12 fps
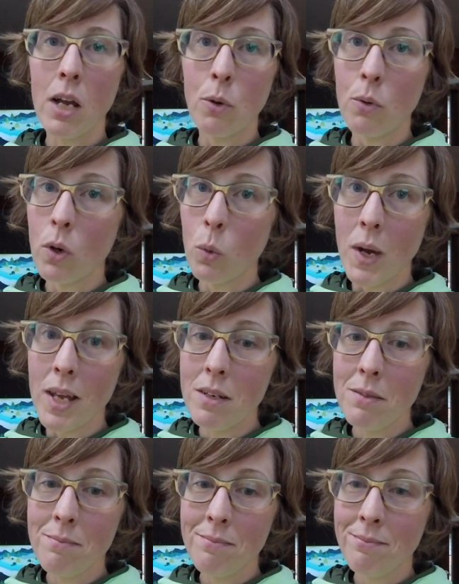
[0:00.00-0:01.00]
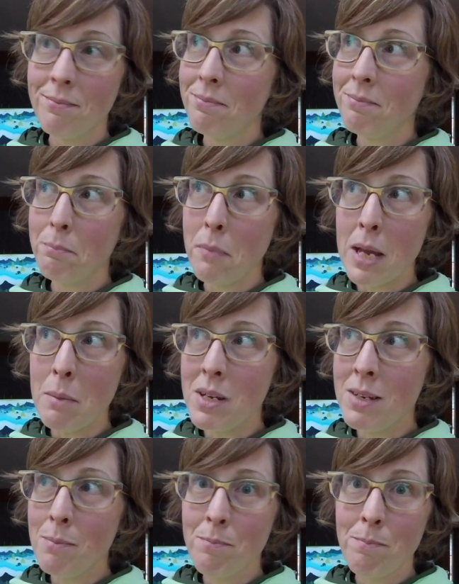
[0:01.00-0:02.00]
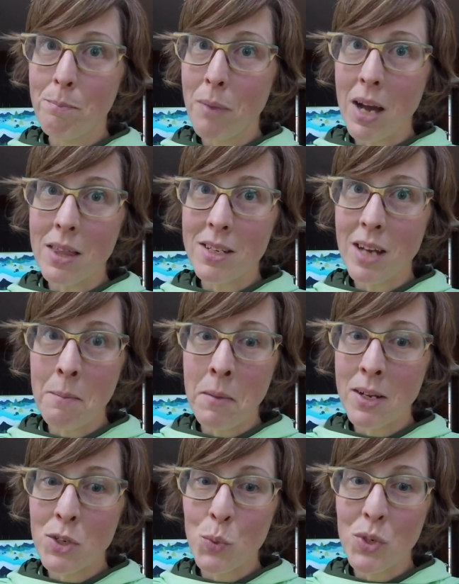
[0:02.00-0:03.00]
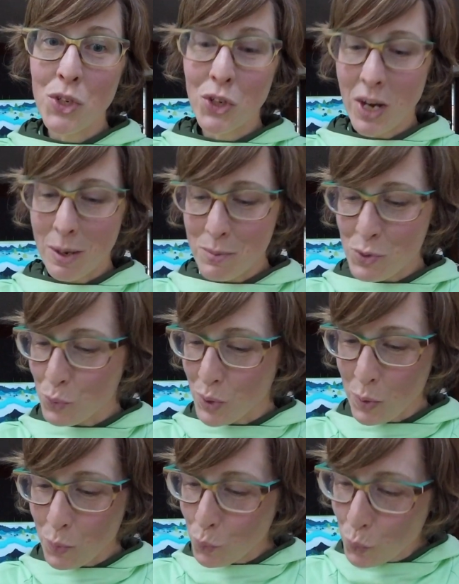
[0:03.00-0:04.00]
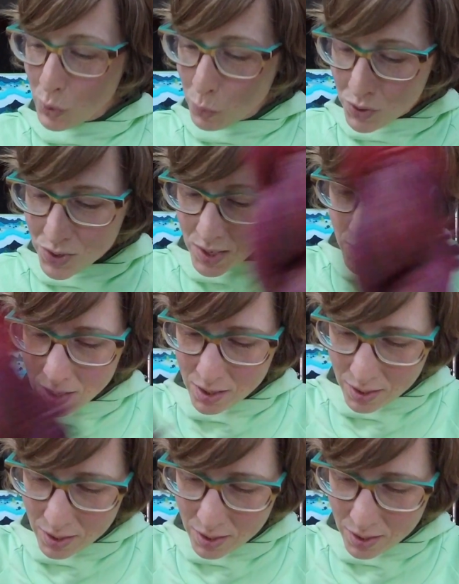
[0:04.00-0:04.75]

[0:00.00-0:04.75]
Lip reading: don't know when. Maybe by the time next winter comes. We will see.